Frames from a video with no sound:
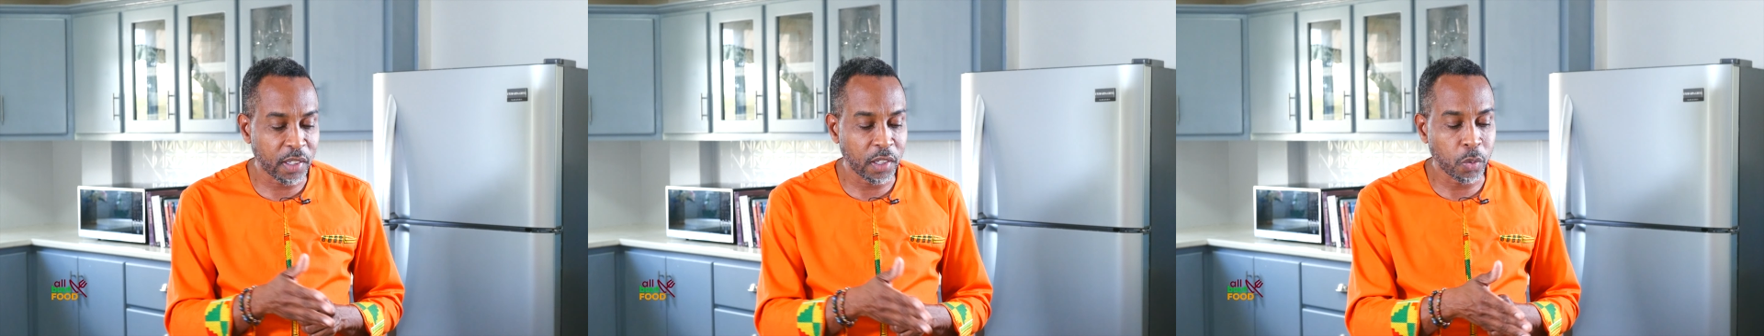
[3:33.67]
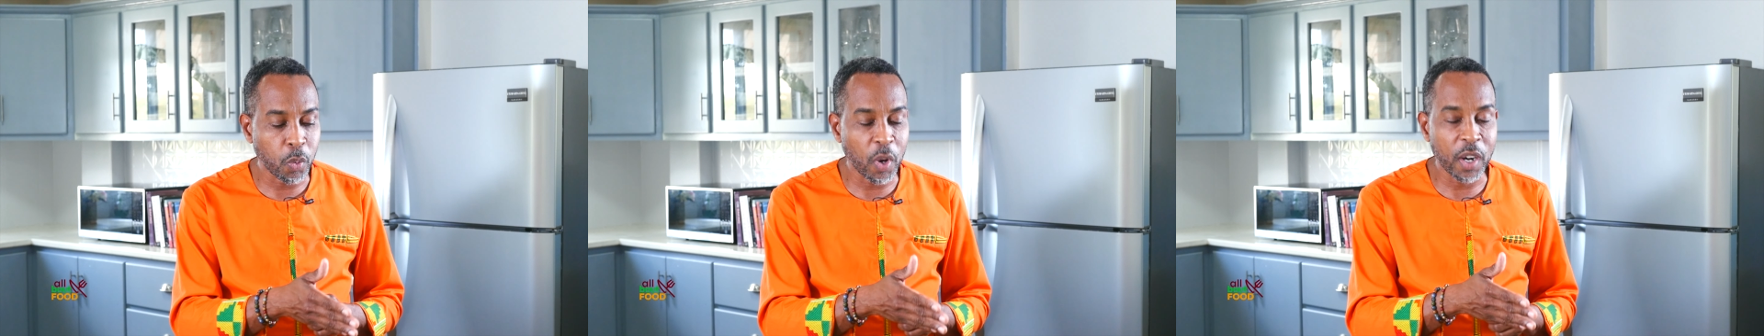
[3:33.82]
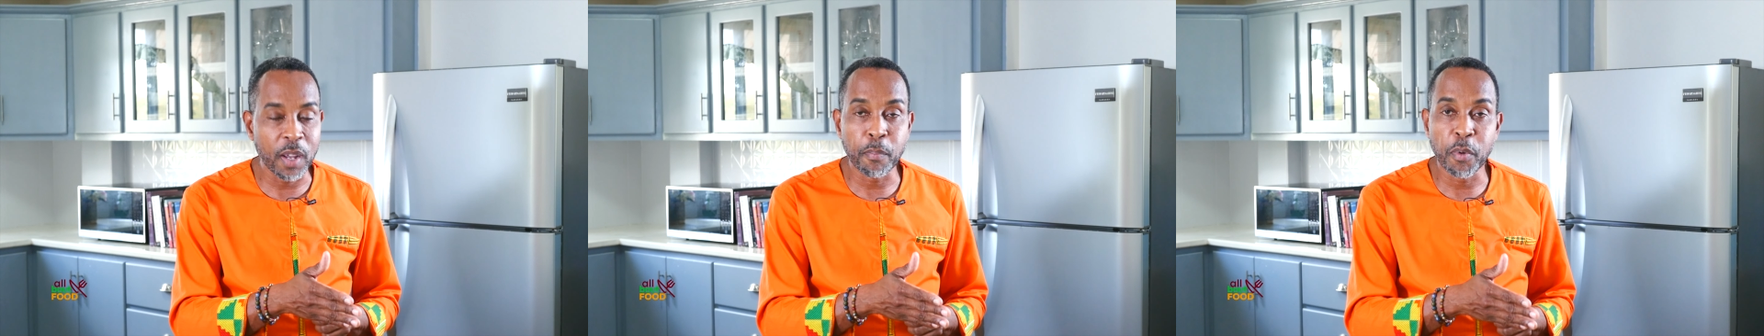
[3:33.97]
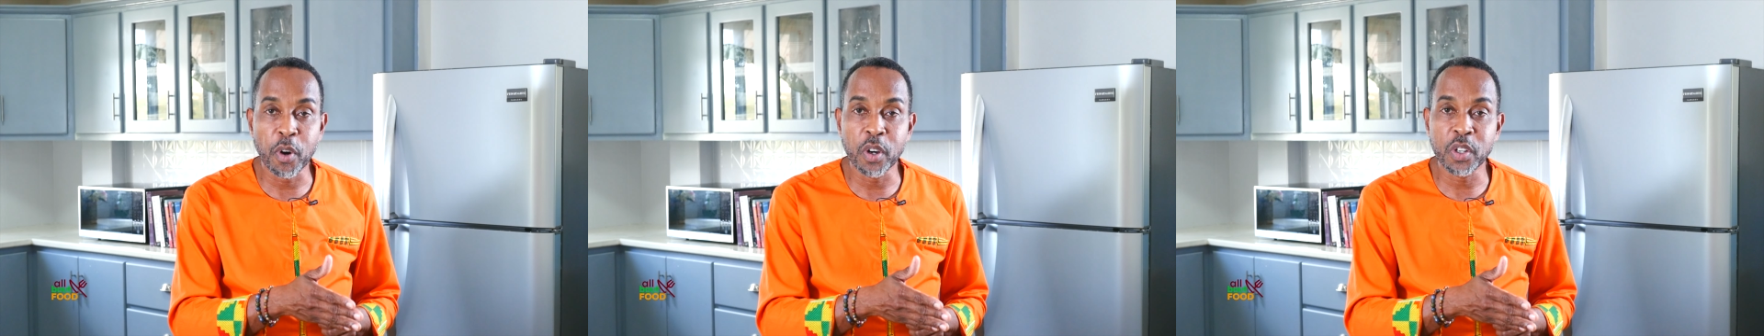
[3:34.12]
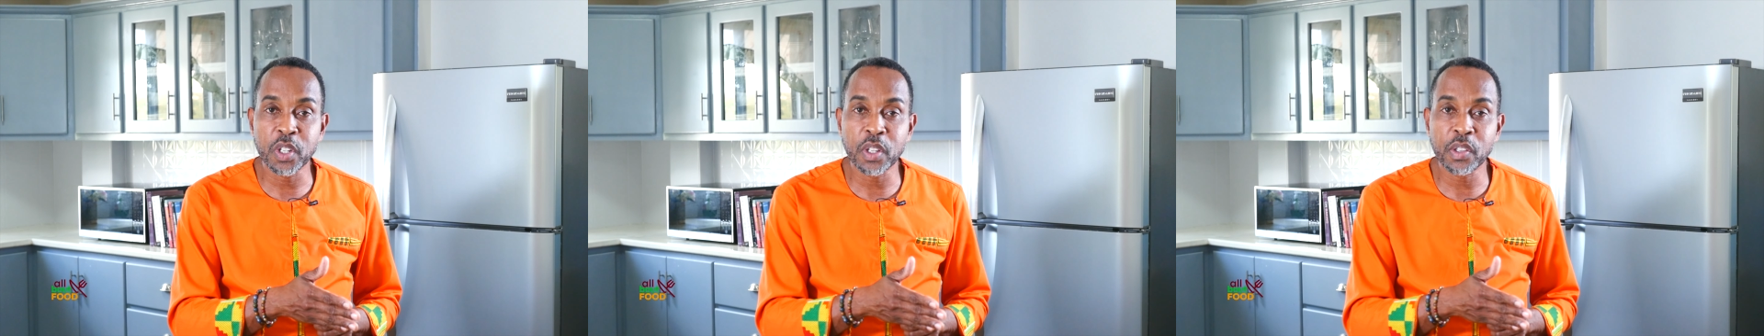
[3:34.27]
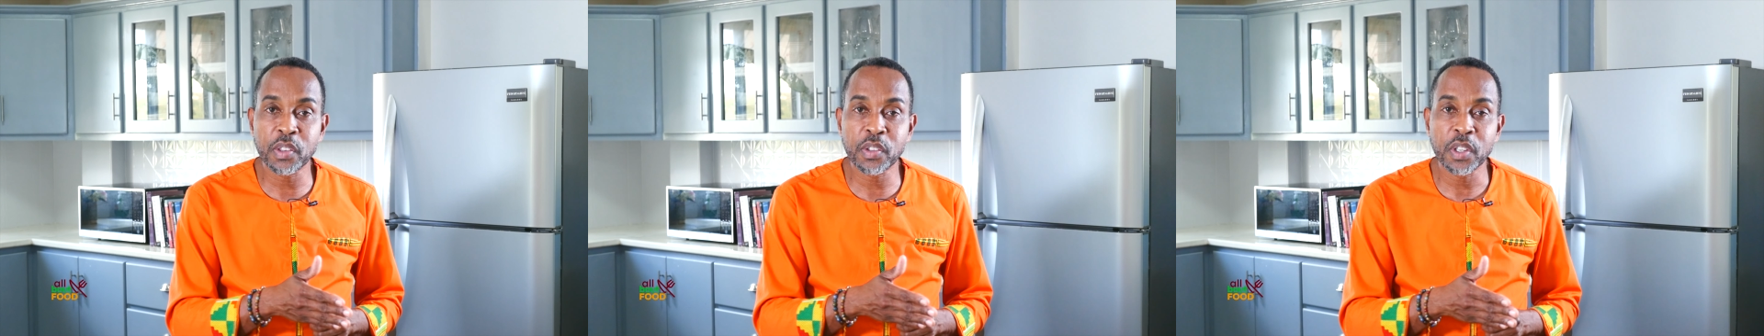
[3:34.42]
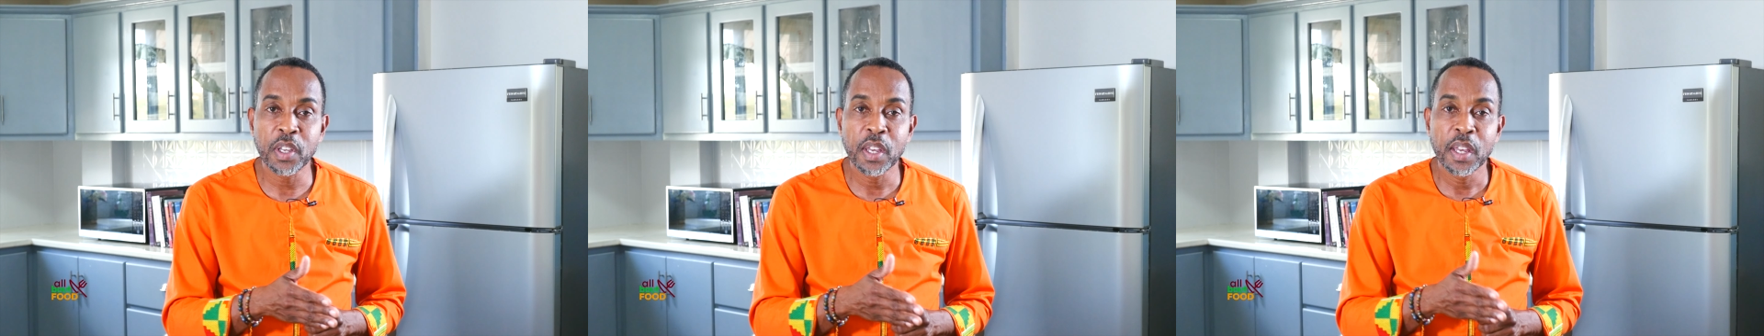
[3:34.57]
is one I
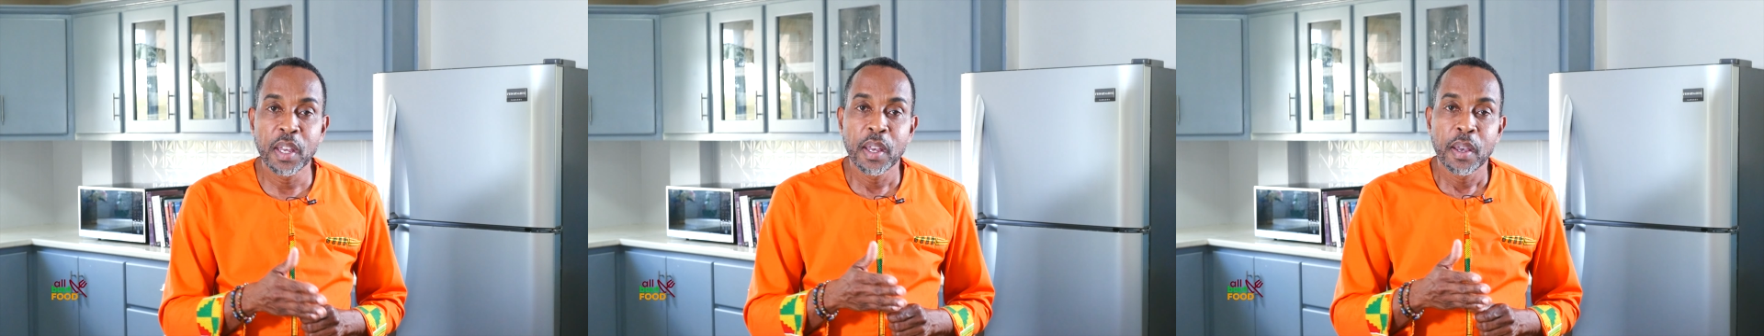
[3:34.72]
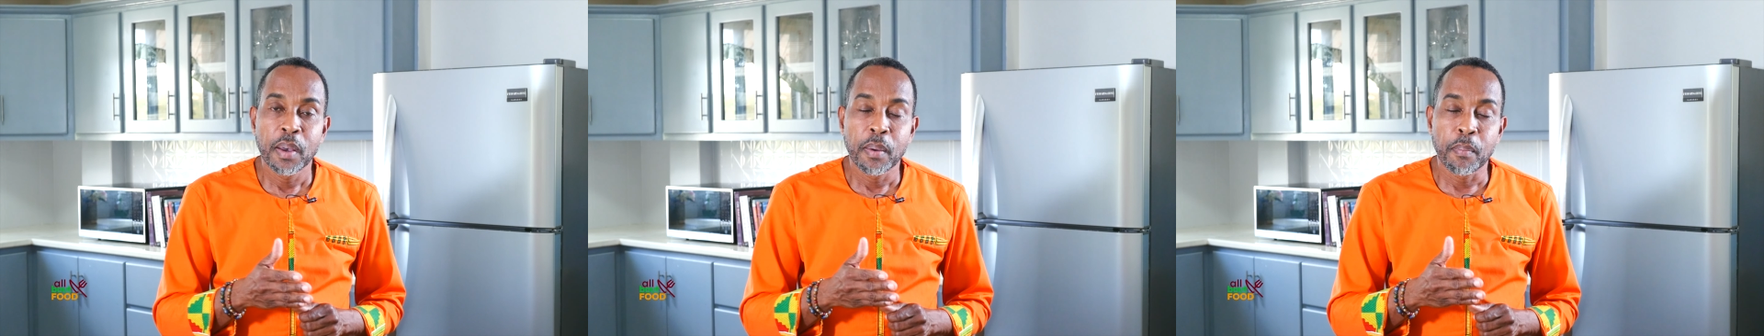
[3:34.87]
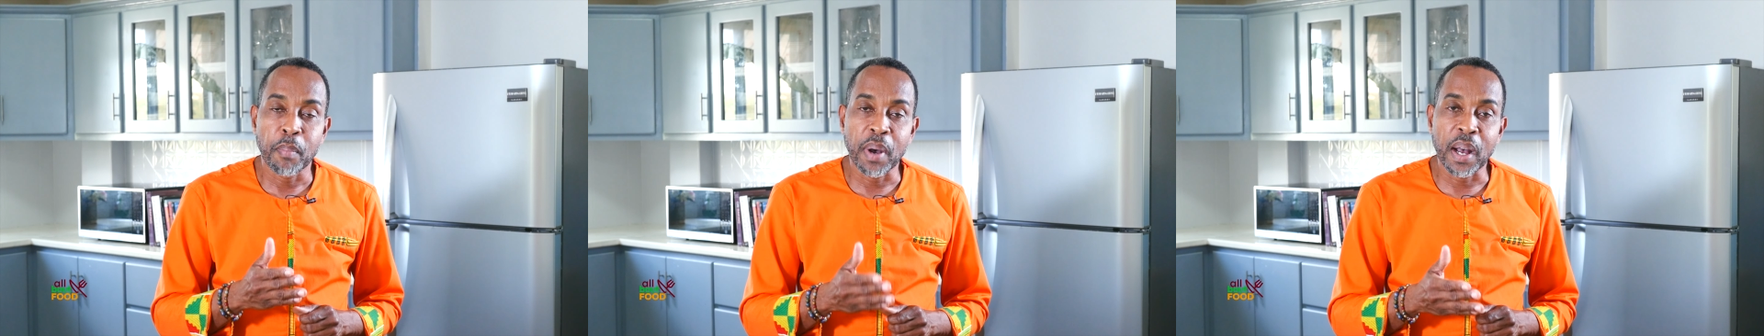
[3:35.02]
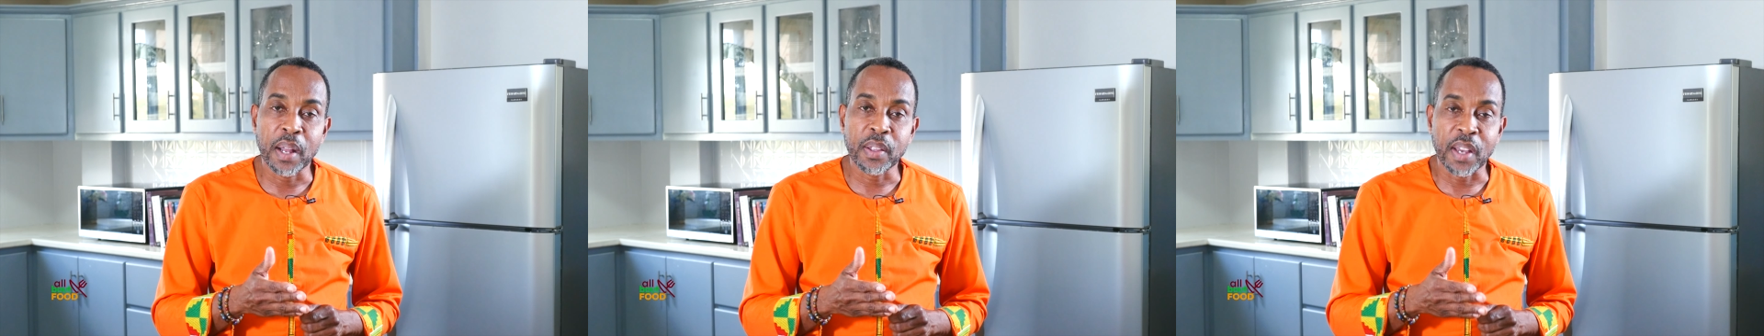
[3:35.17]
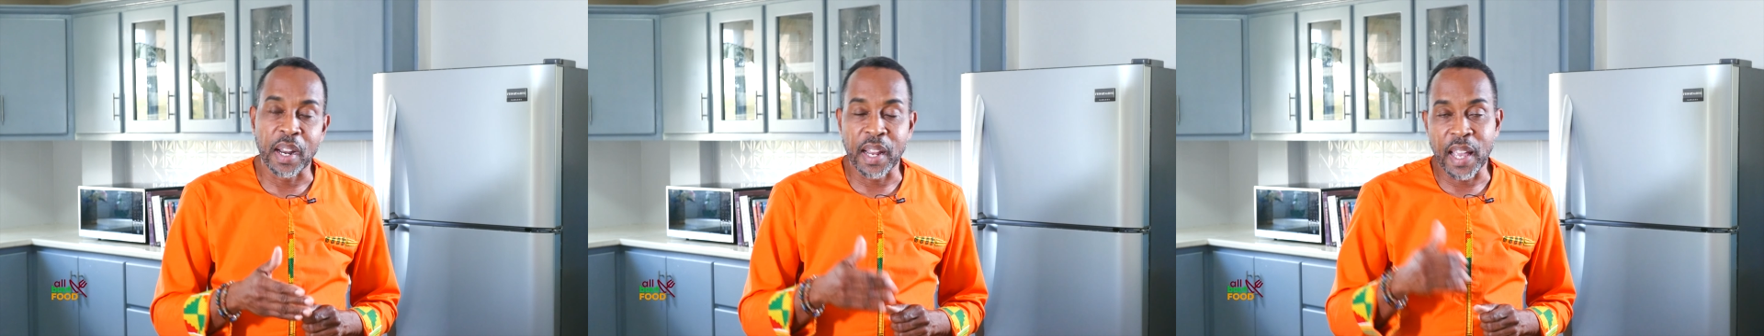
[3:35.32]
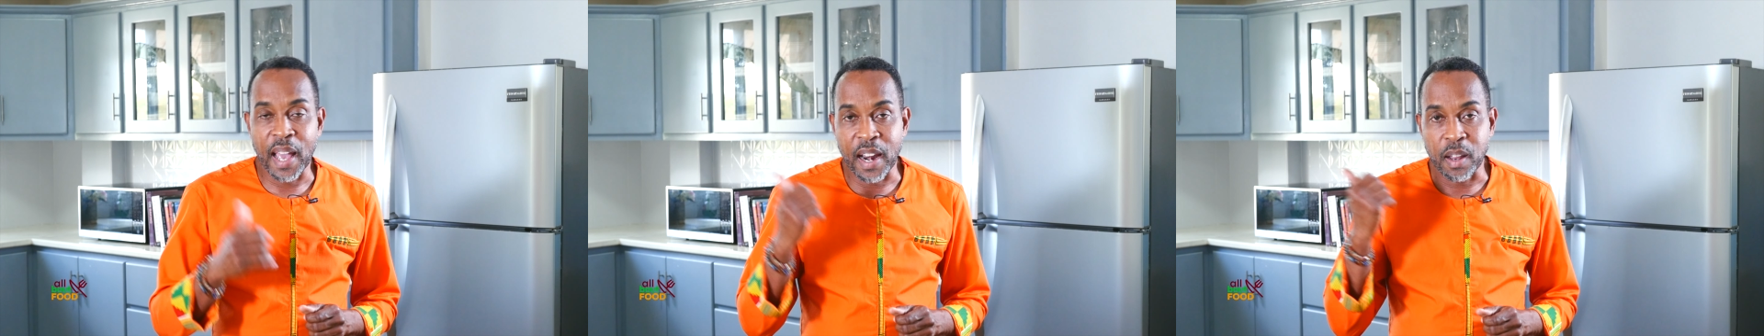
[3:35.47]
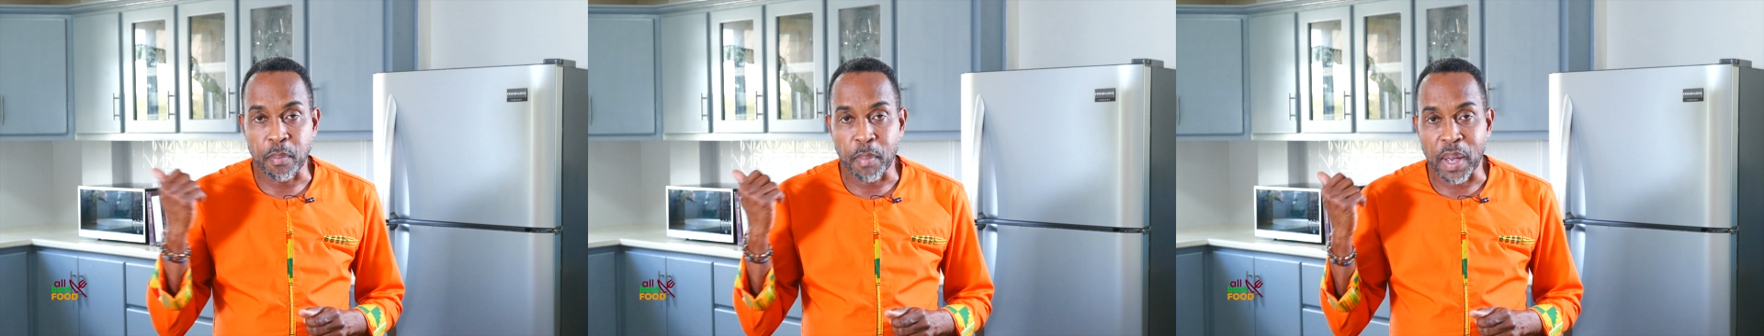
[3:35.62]
purchased, and I
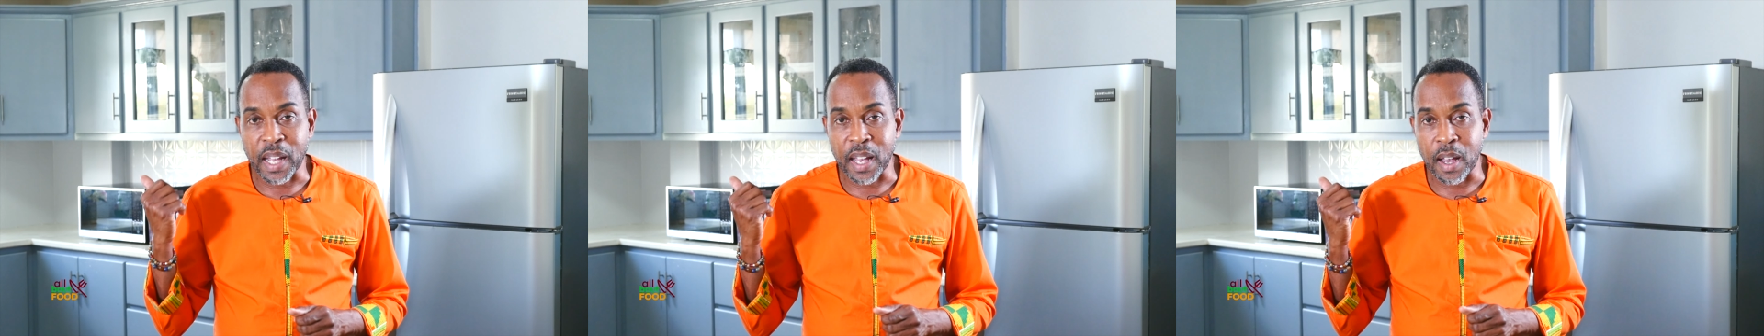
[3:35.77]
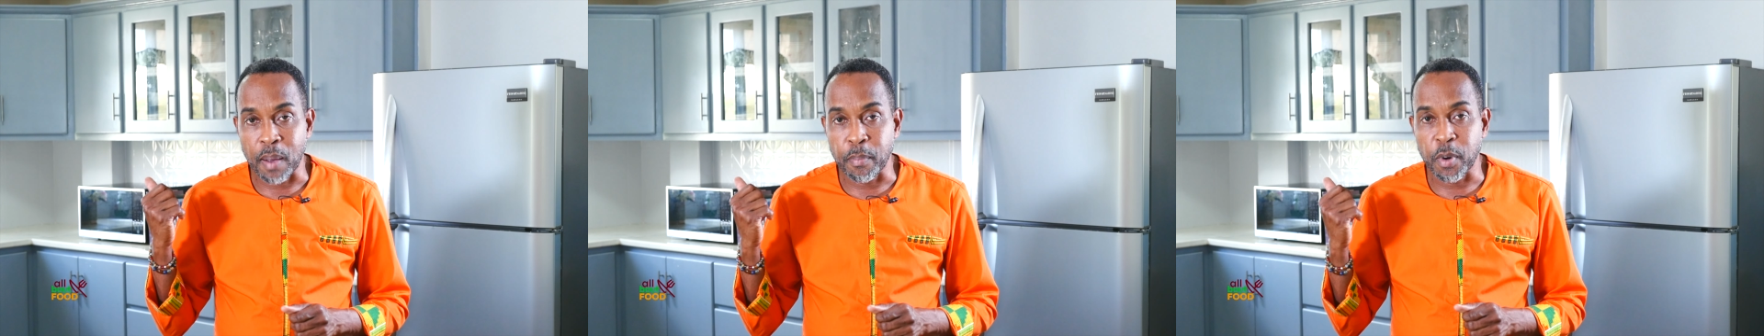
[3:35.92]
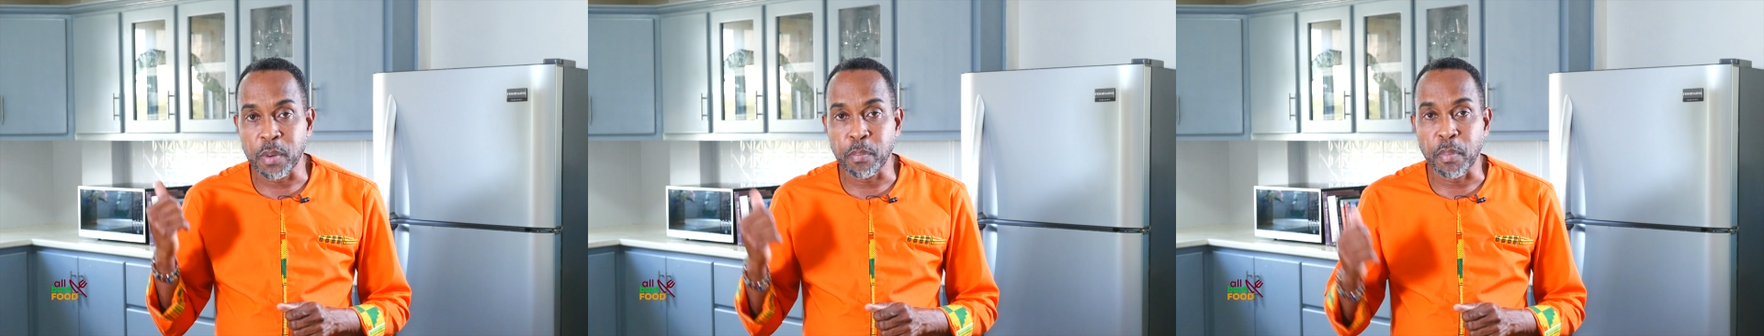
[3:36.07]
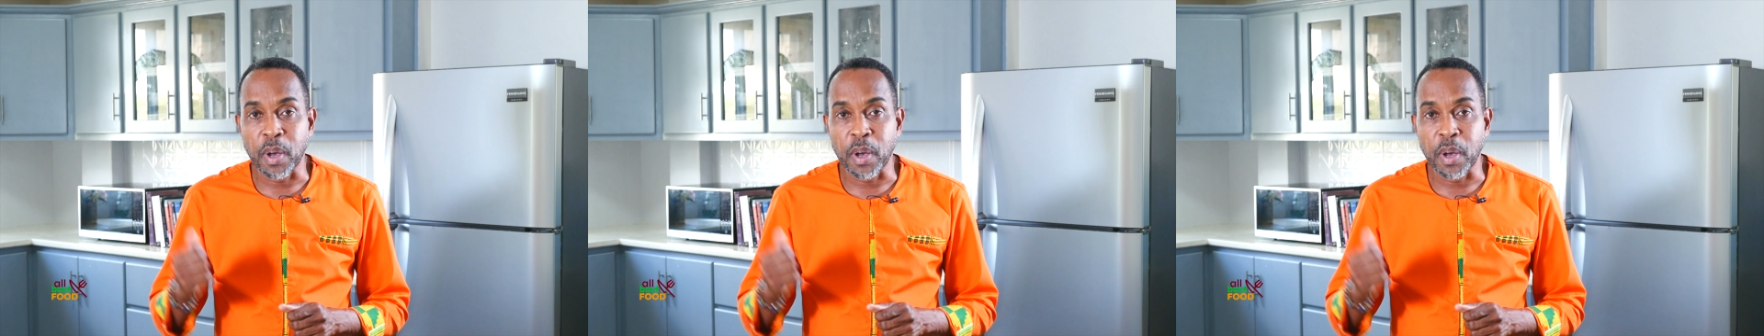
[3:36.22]
had in my cupboard,